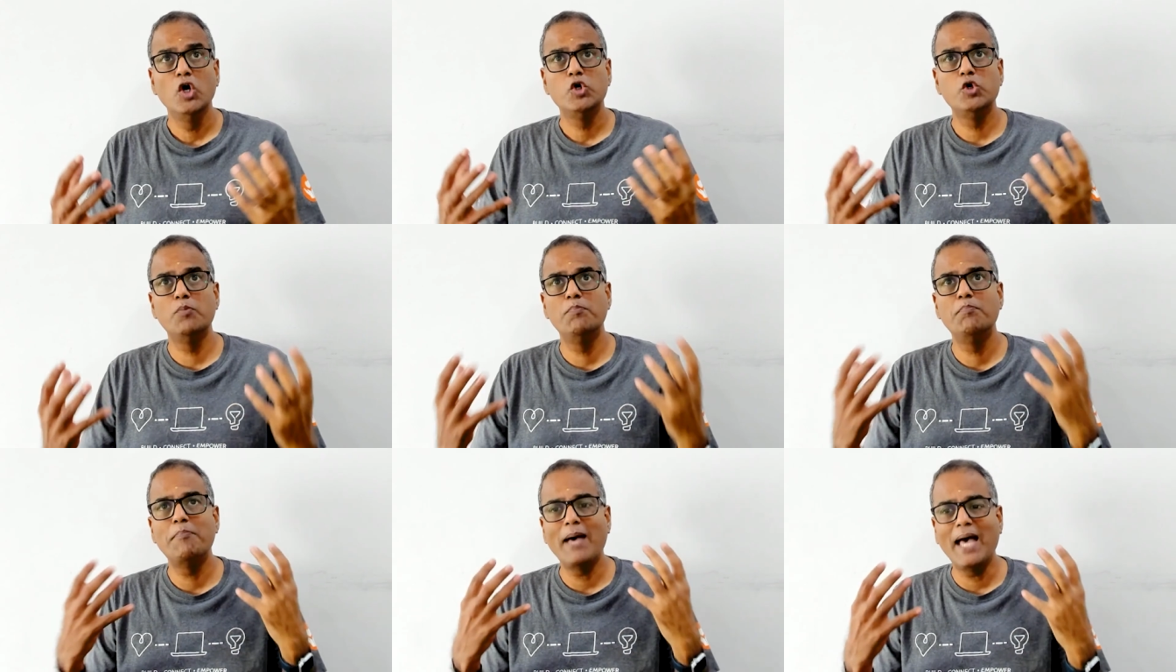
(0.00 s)
you
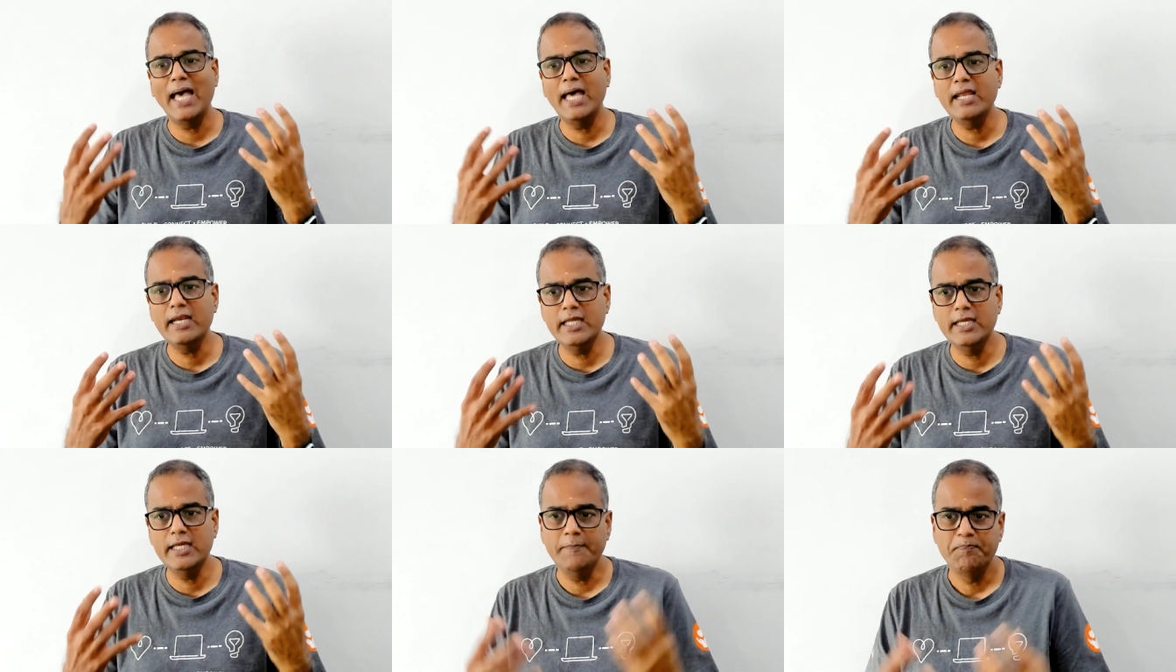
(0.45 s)

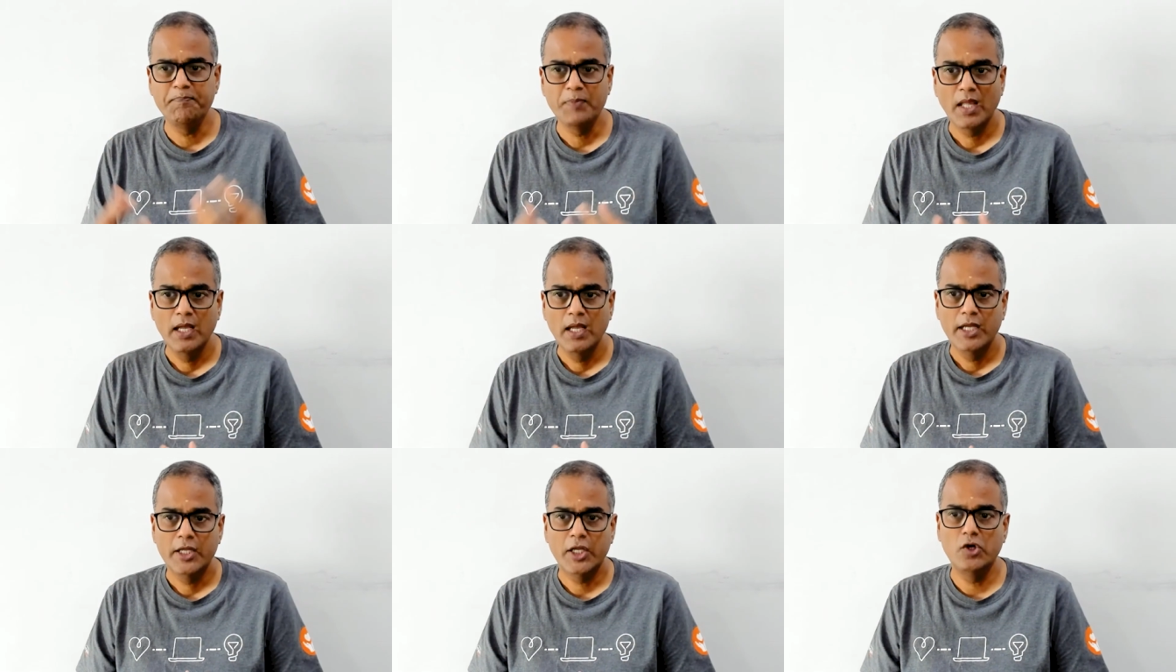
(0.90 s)
marry,
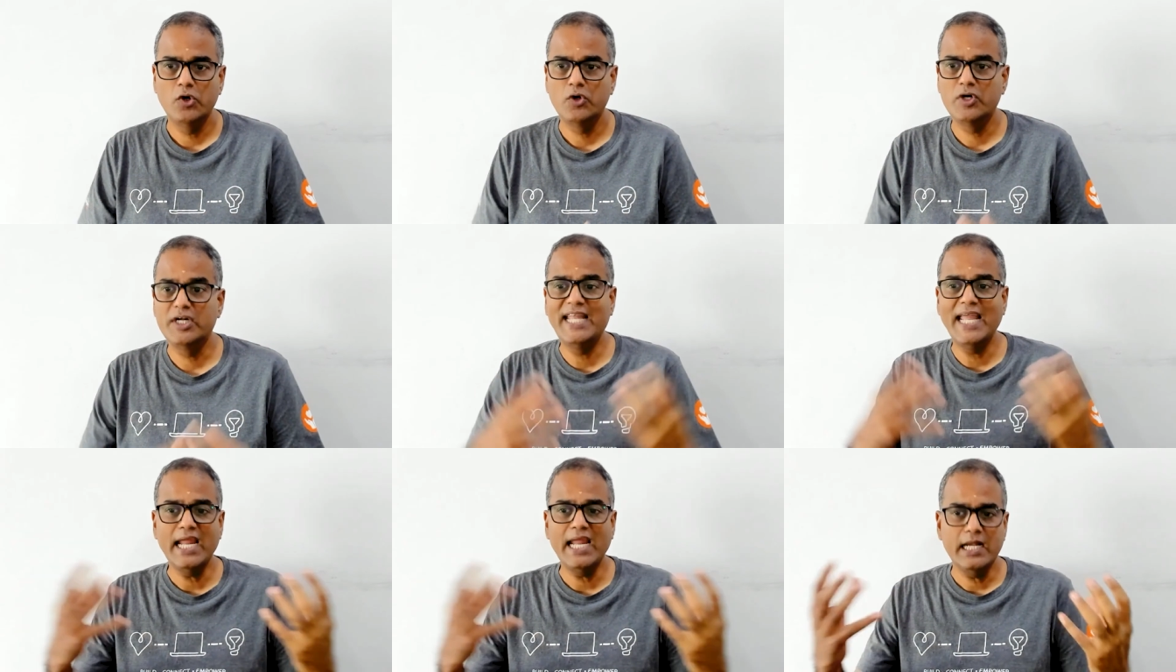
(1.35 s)

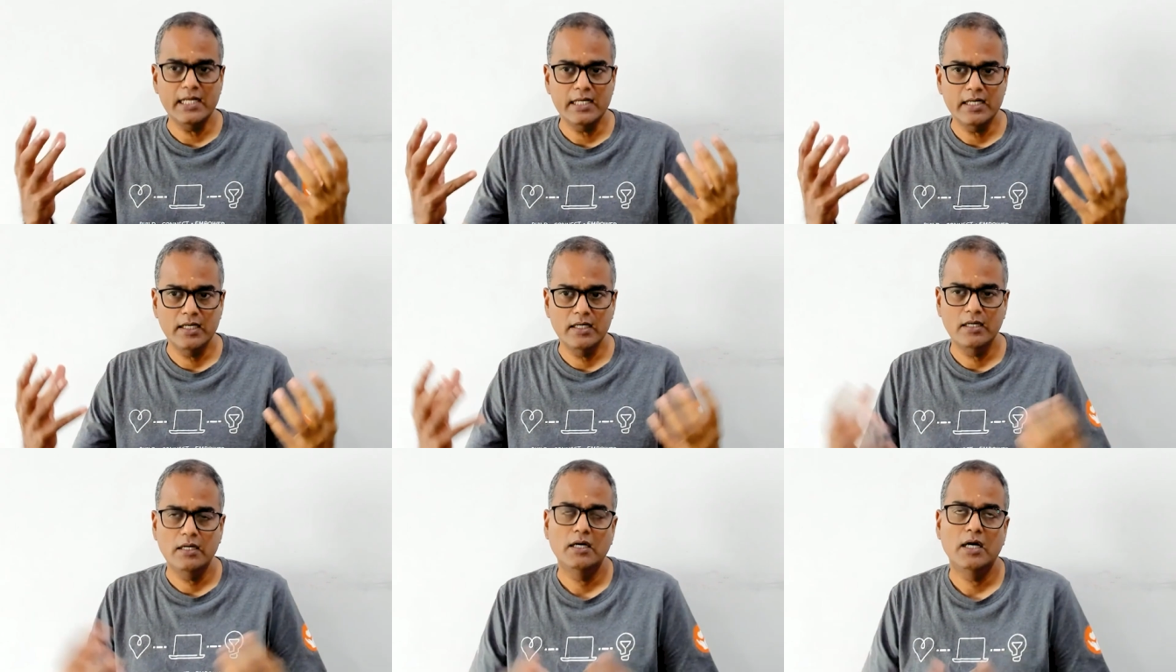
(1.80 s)

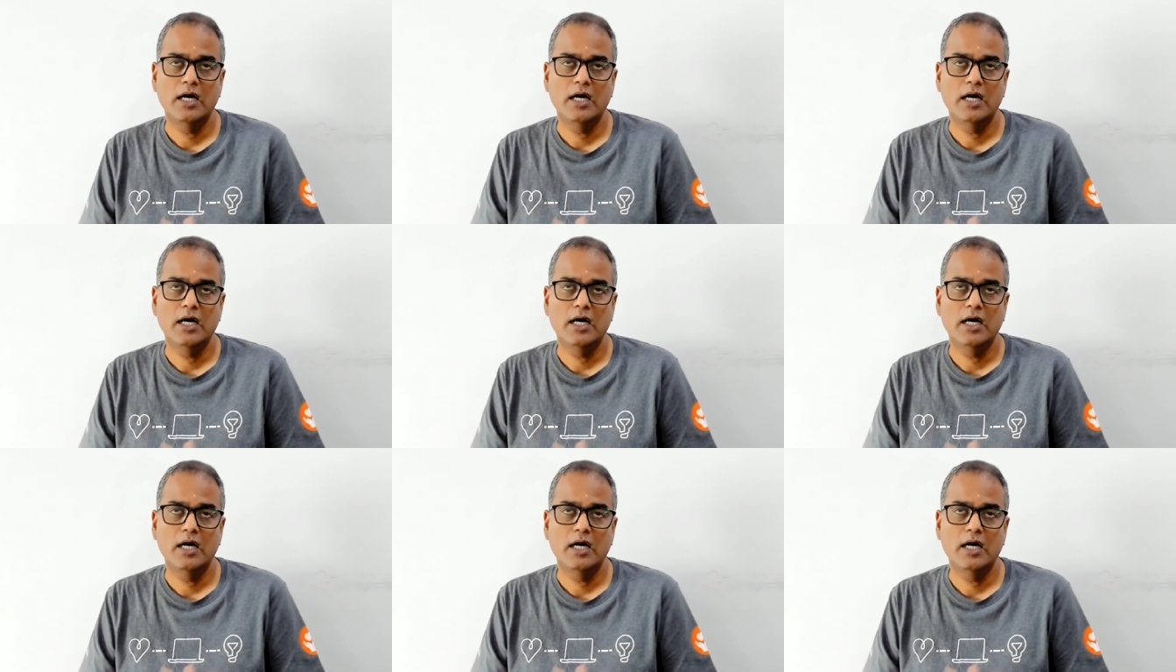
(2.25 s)
data